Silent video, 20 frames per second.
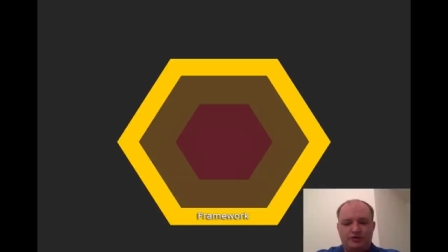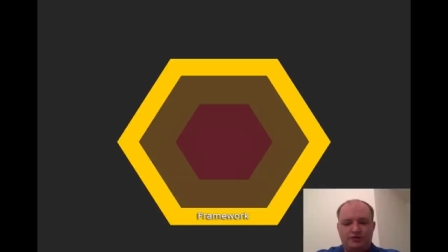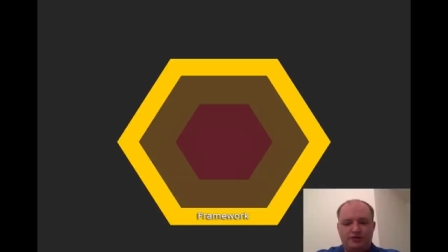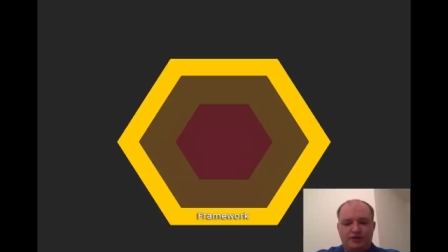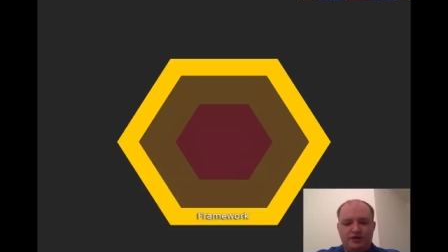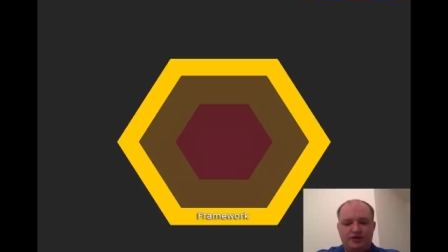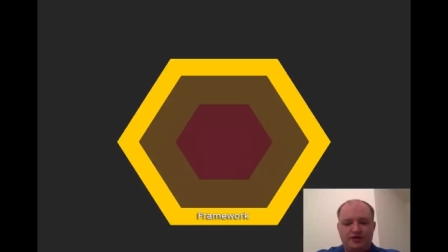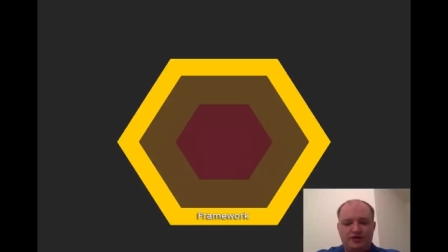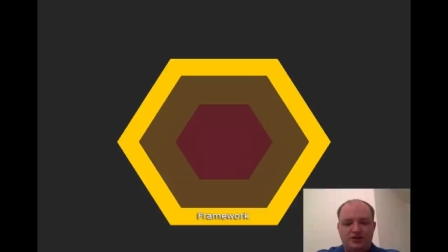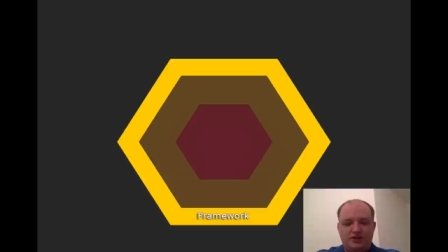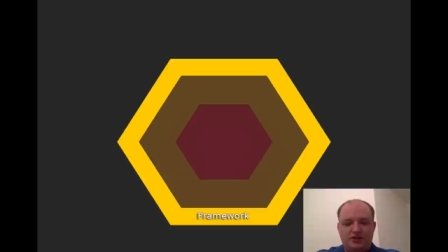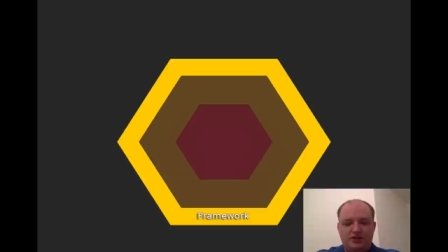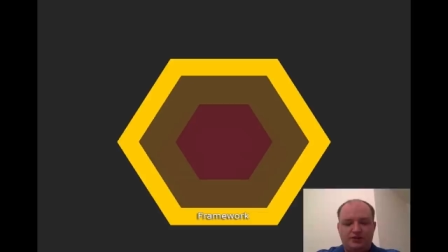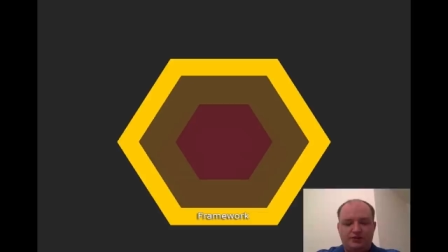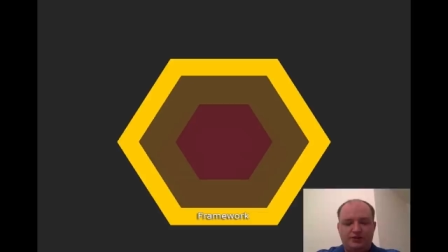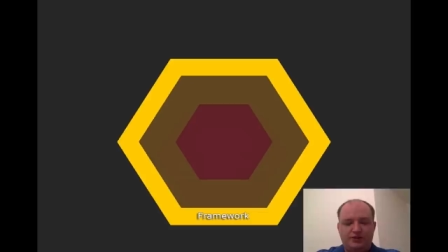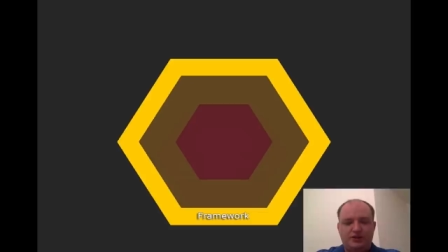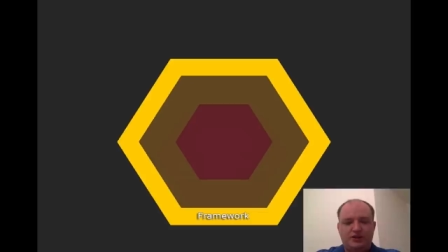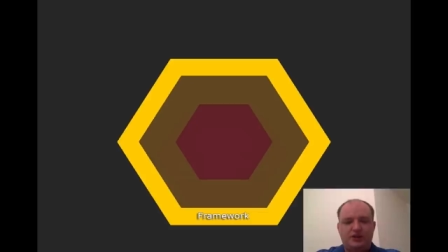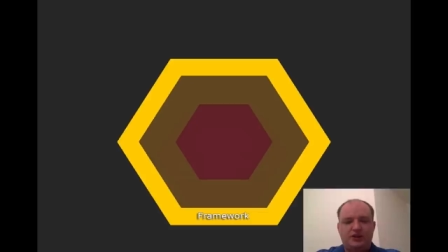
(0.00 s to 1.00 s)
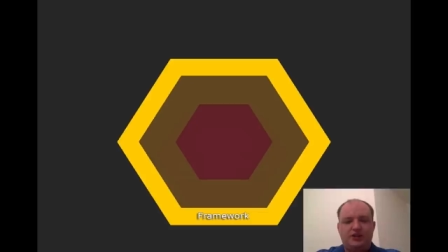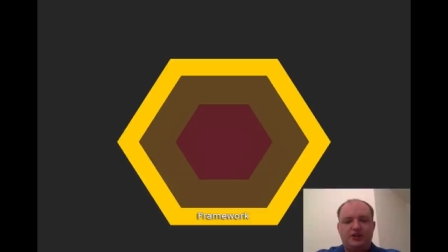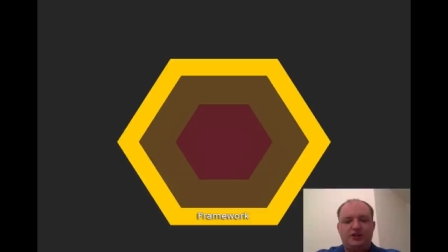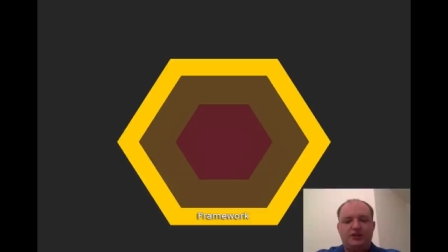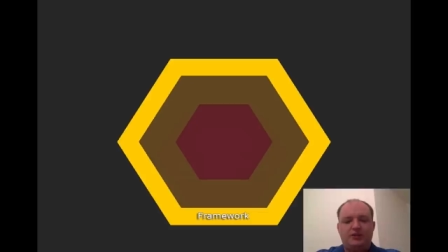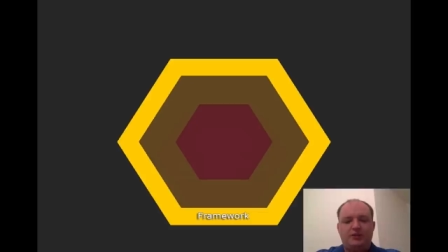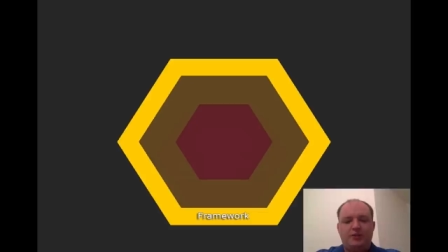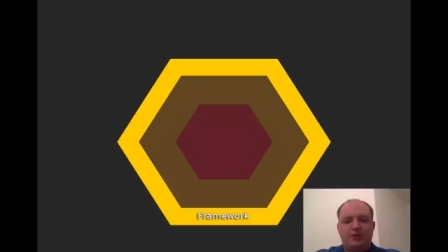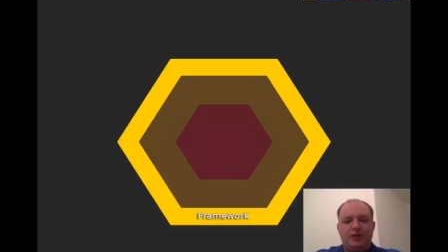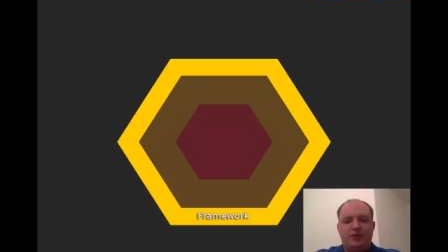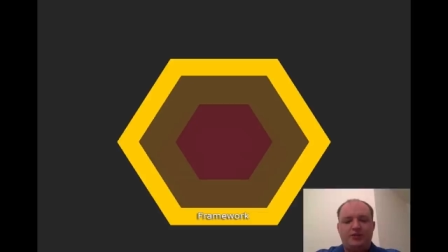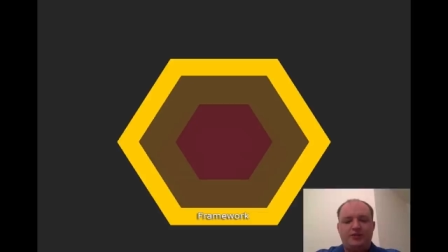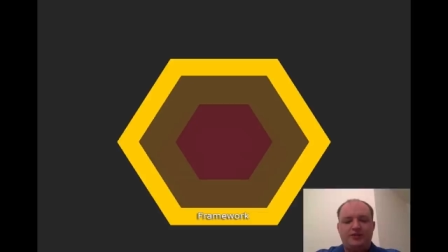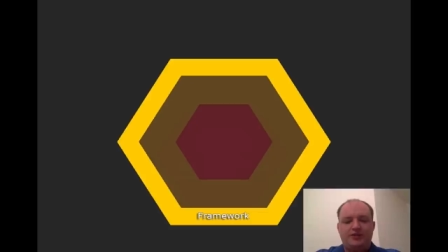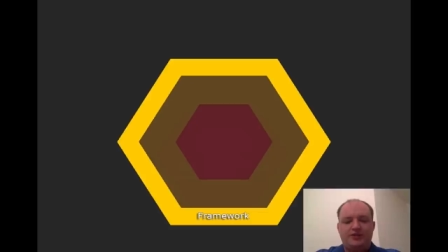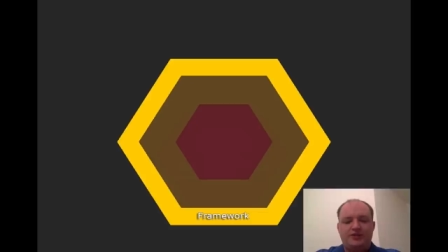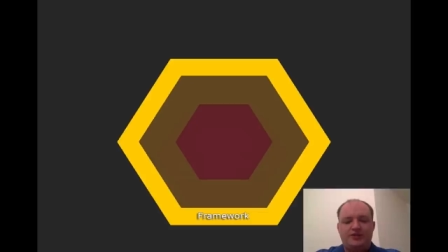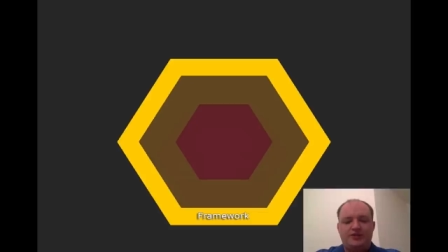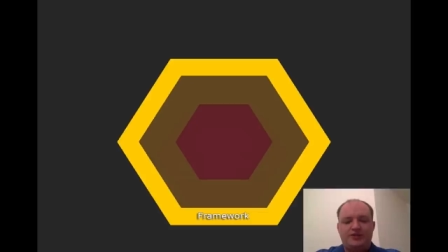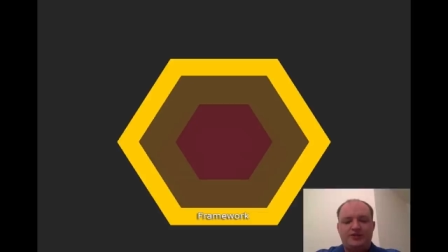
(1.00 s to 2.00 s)
phrase it differently,
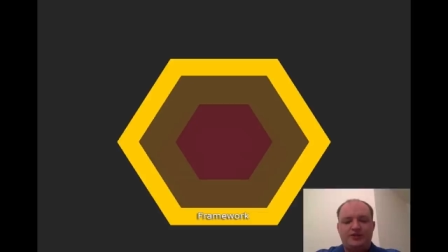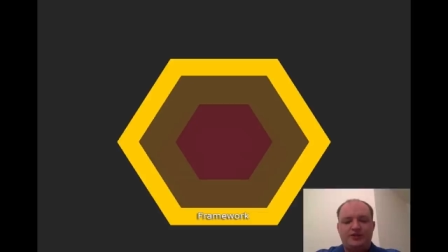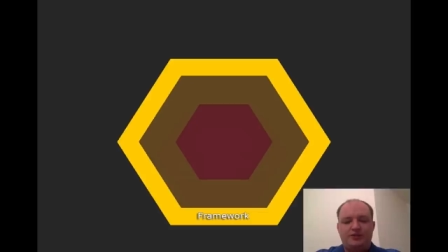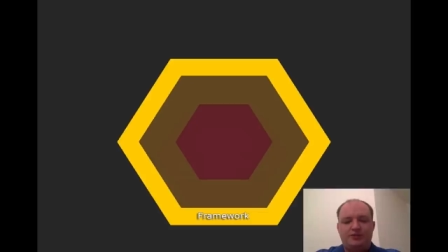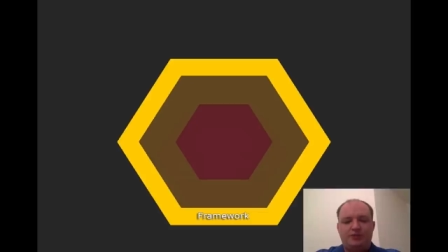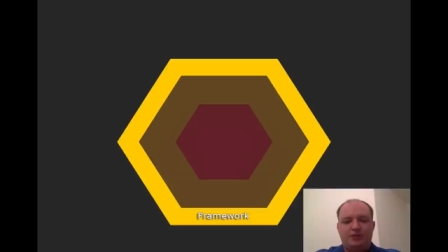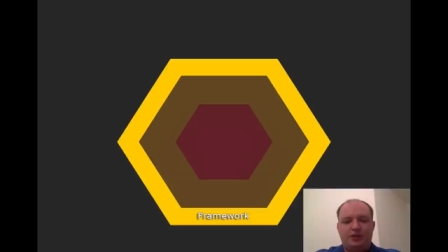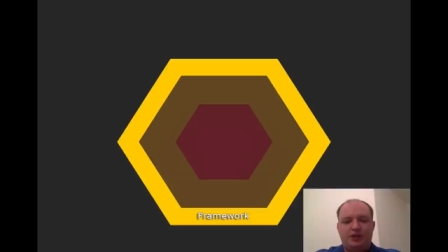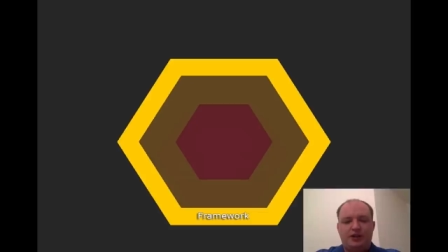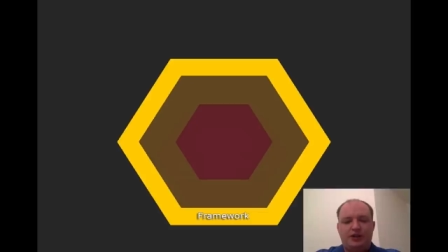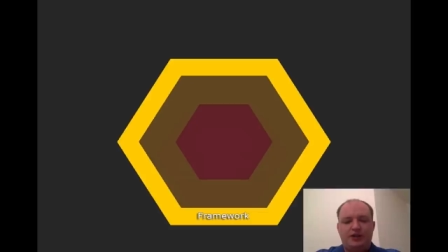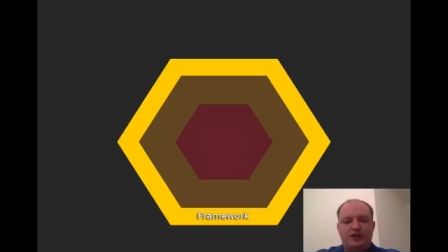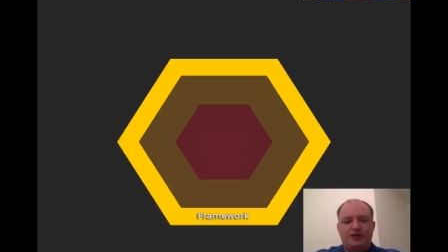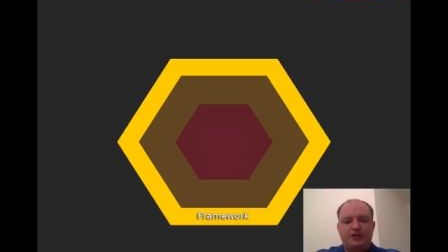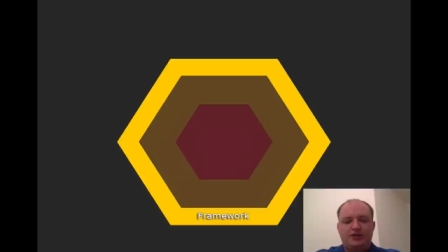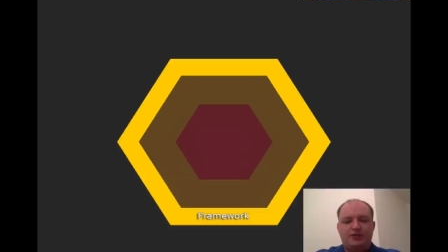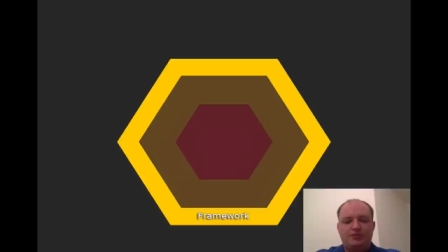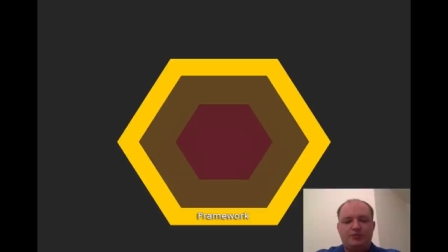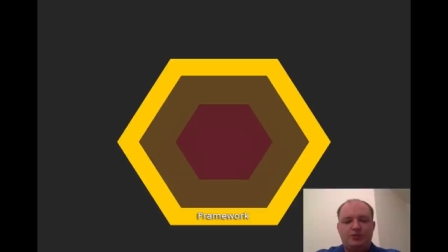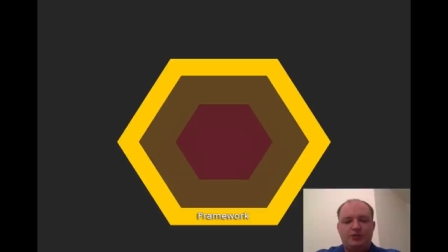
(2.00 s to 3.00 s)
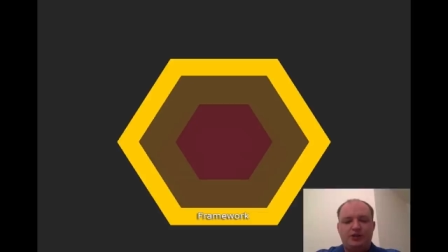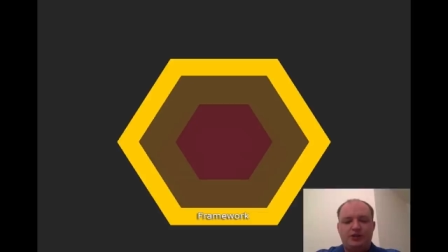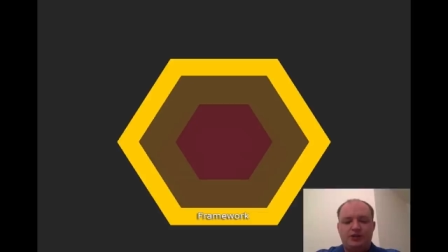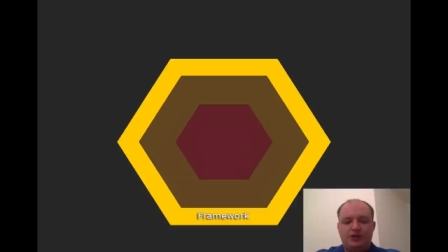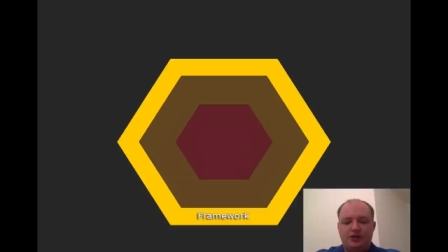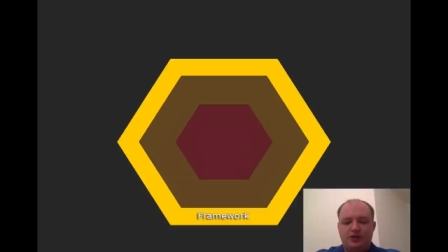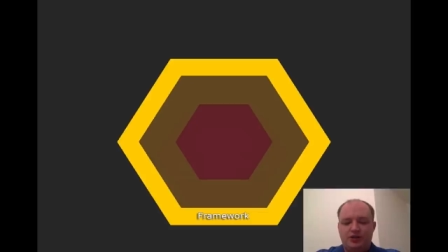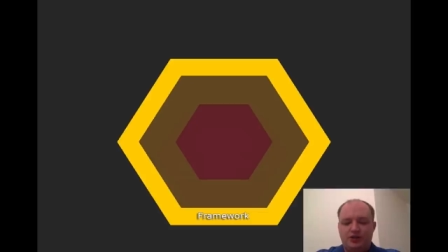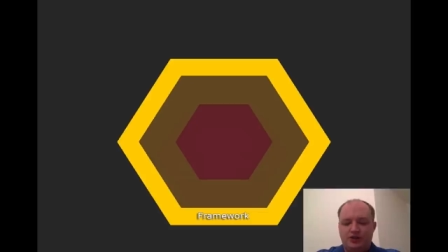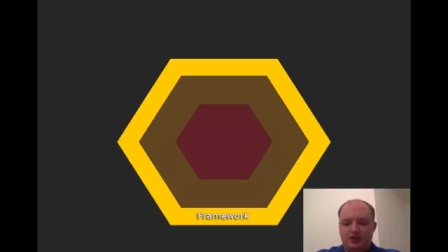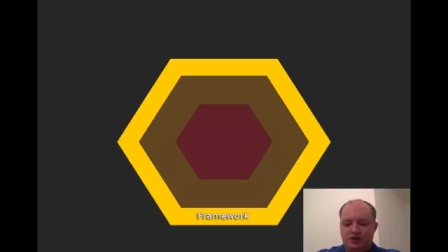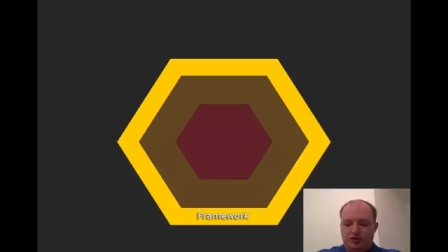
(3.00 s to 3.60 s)
this is the place where